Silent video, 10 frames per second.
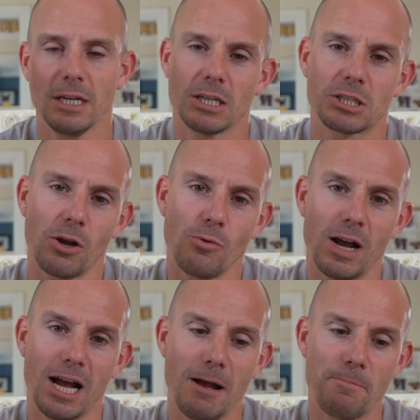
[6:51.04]
So
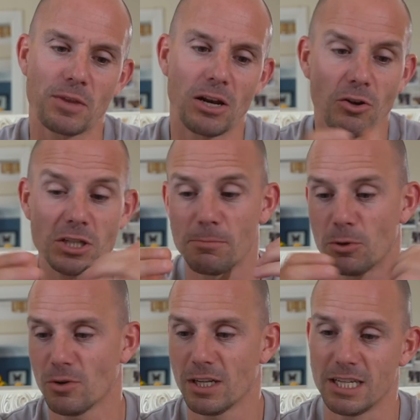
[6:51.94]
lastly but
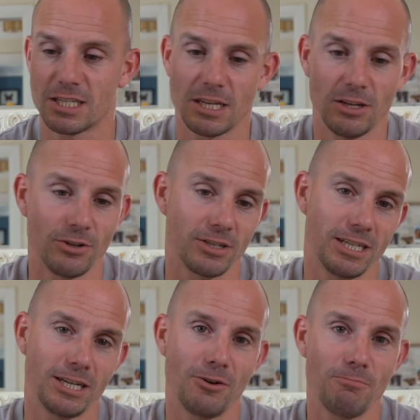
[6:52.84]
not least, look,
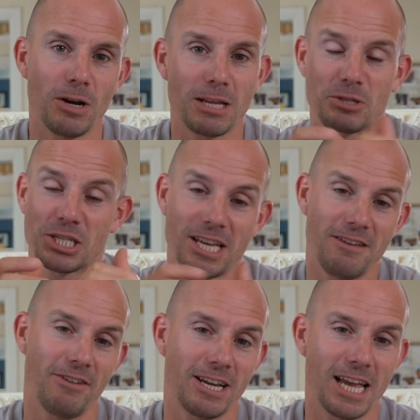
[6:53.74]
you know, my name is
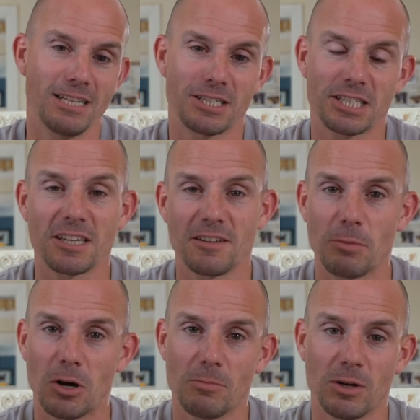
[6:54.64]
Steve. Again, Steve
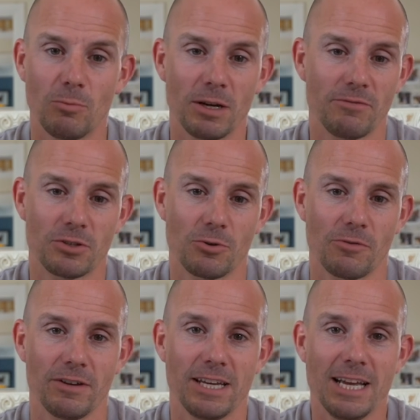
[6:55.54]
Barber, wedding
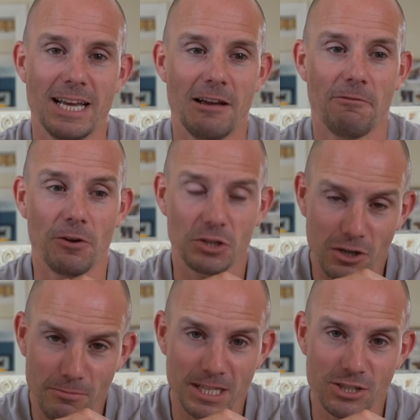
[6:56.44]
photography. First
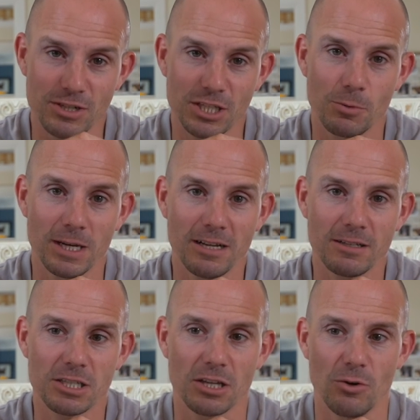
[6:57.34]
time entering TWIA,
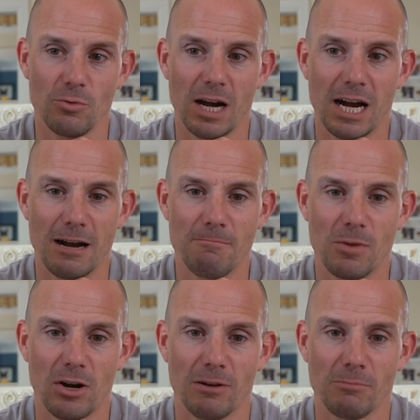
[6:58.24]
so
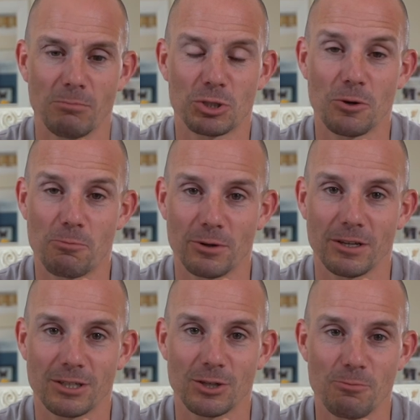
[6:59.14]
I'm
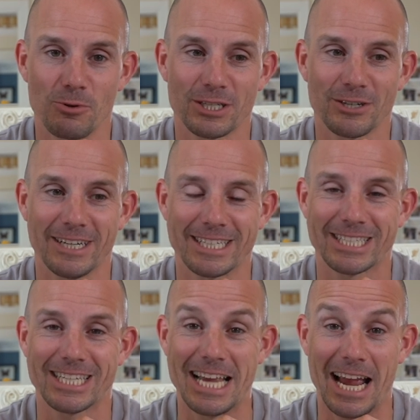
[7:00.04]
super excited to
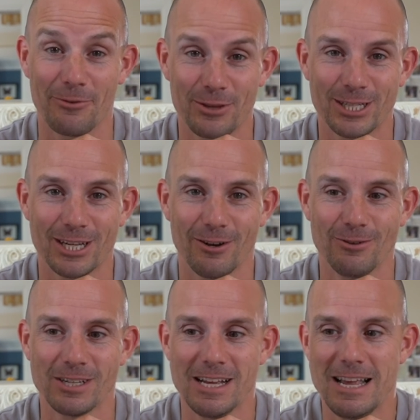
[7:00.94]
see how this
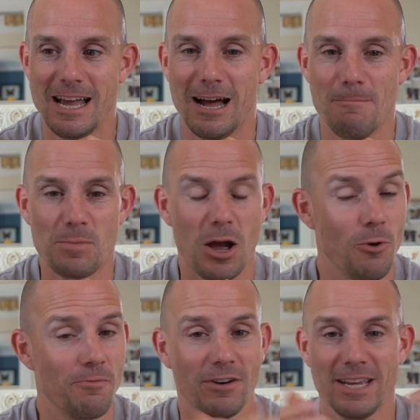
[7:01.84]
goes.
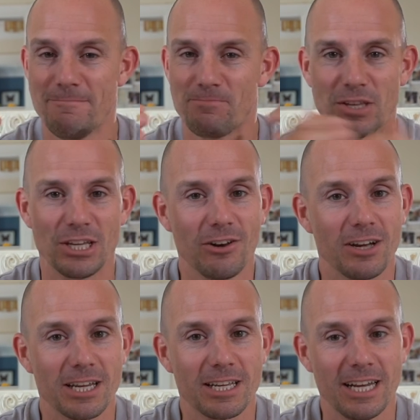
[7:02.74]
Hopefully you
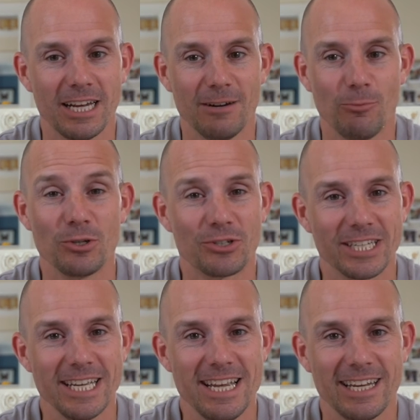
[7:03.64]
like what you
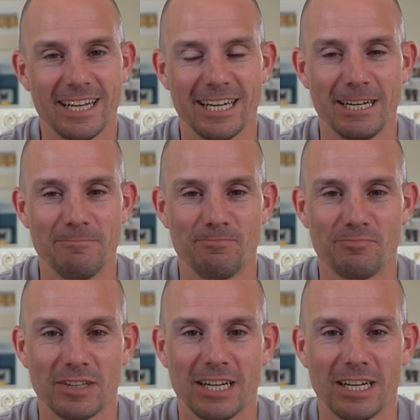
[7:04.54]
see, and